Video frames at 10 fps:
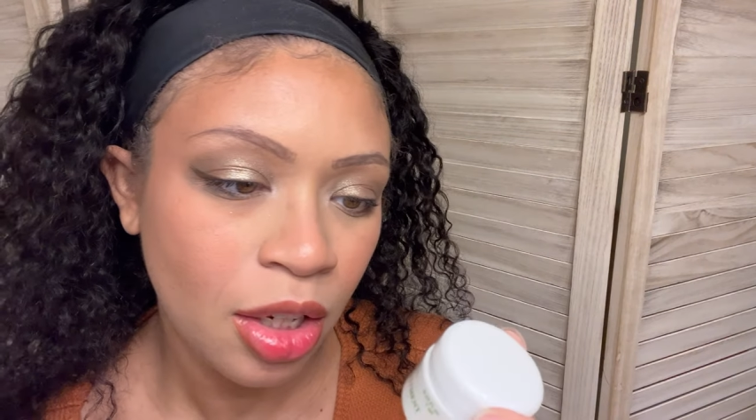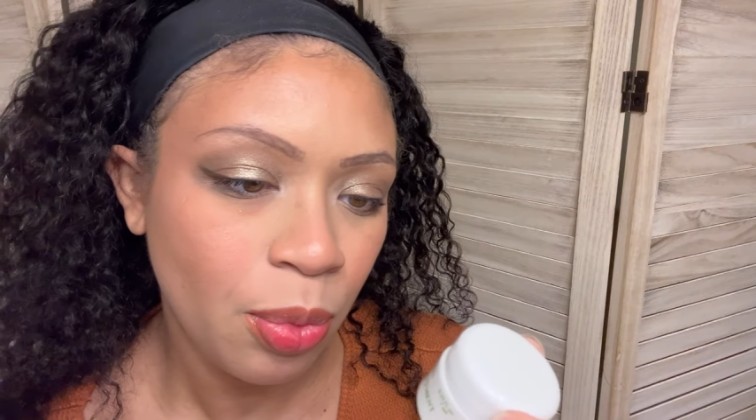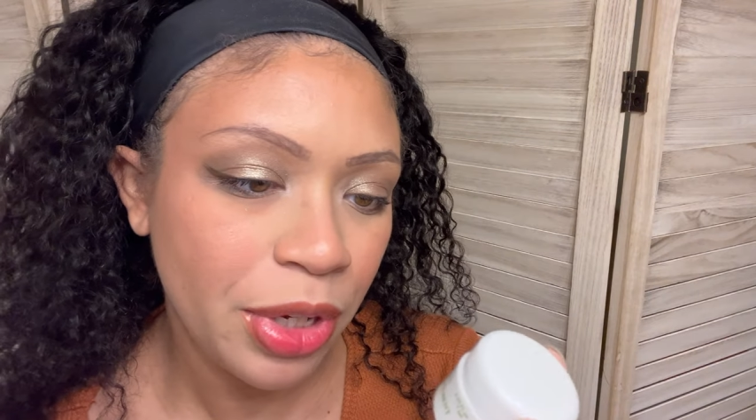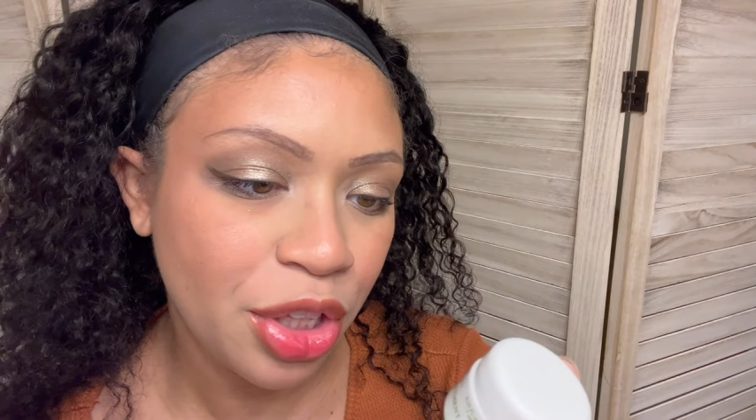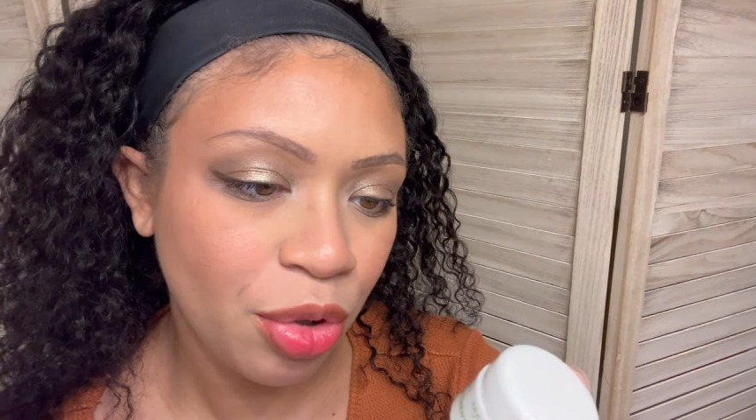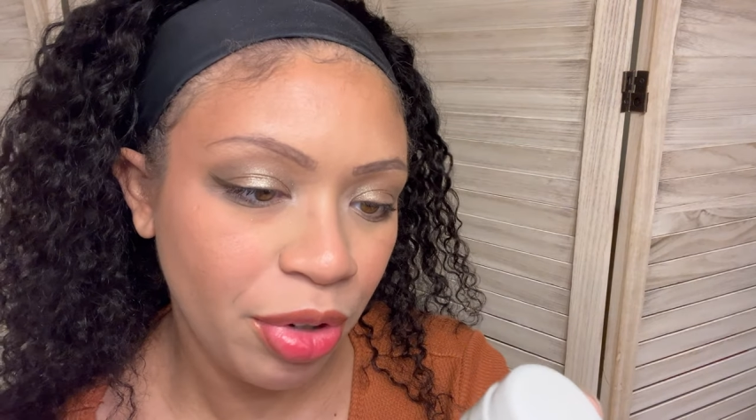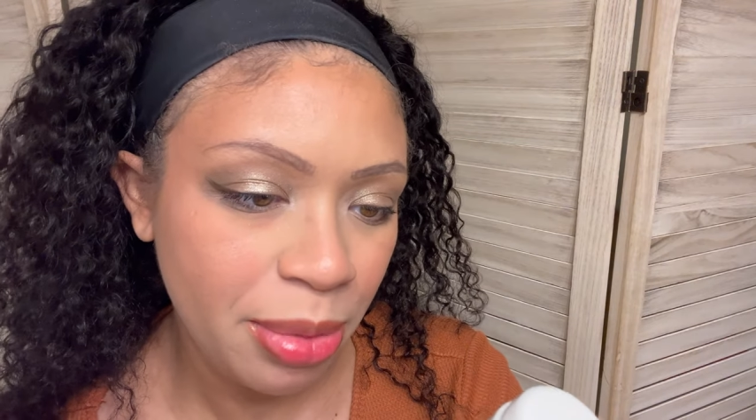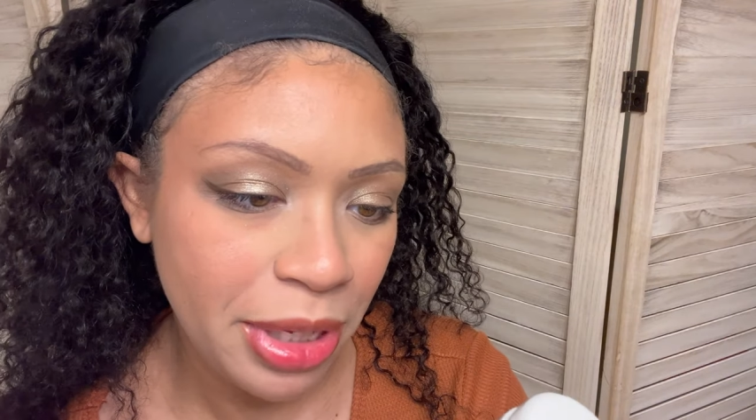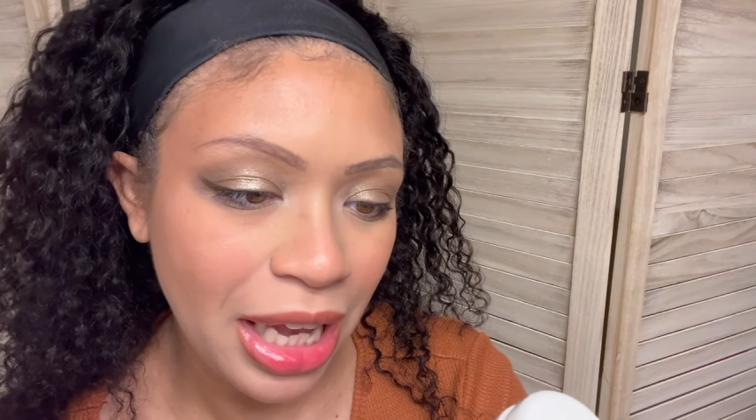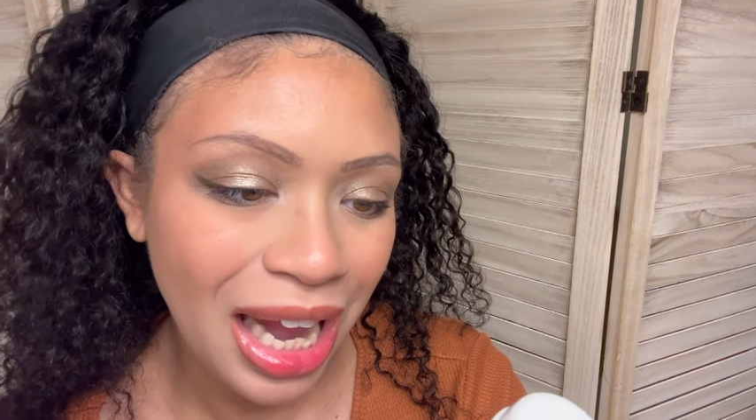with
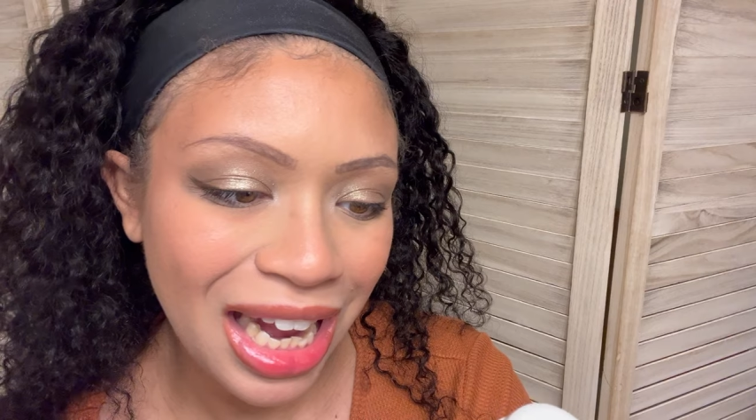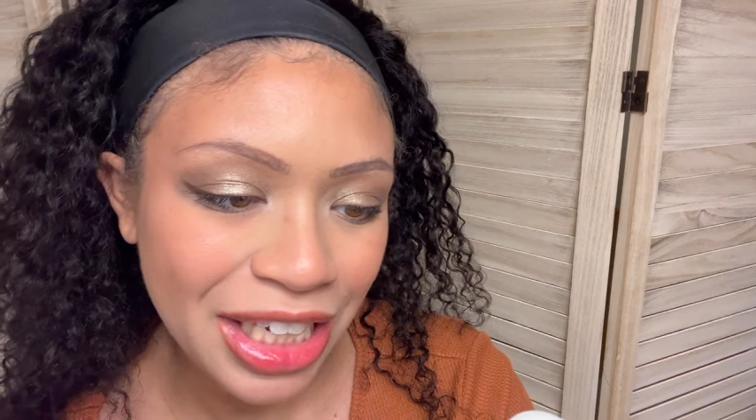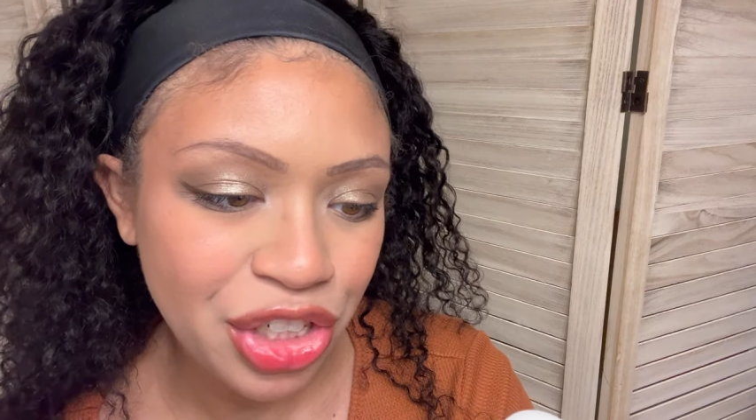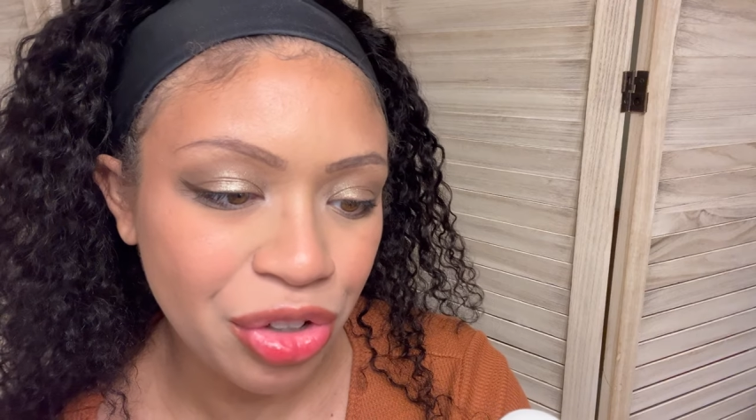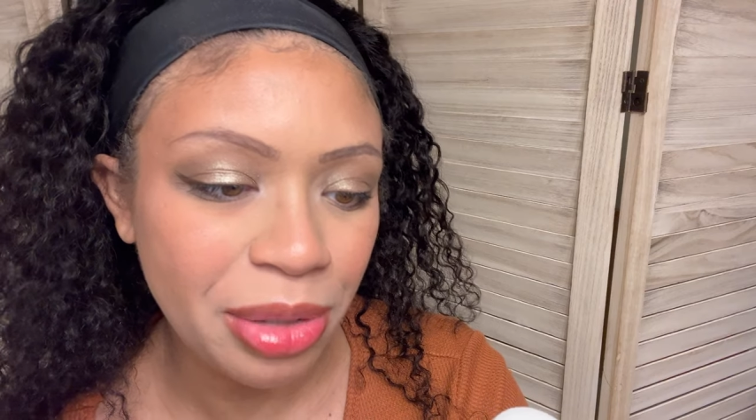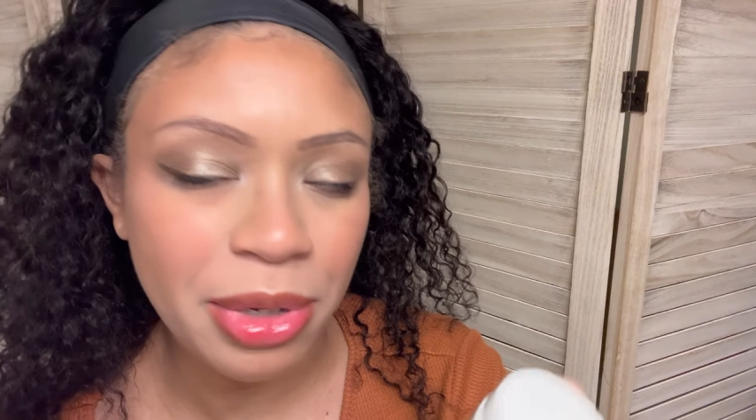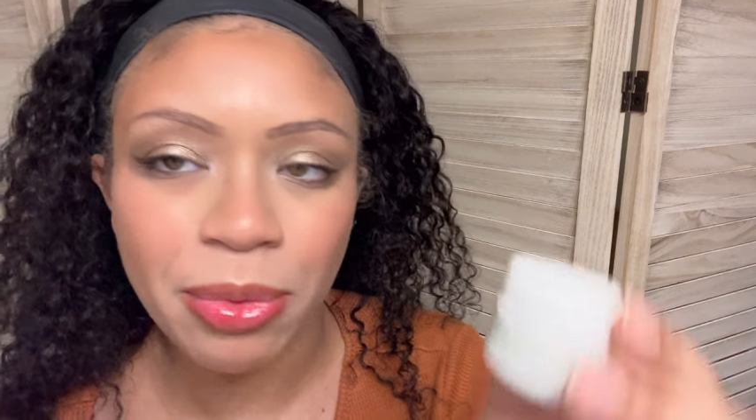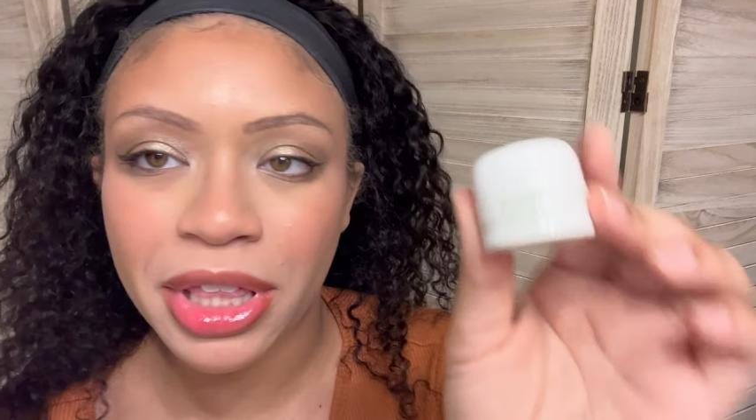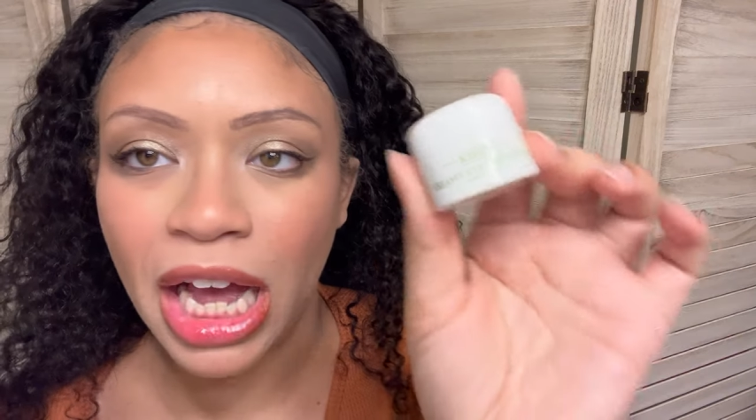creamy eye treatment with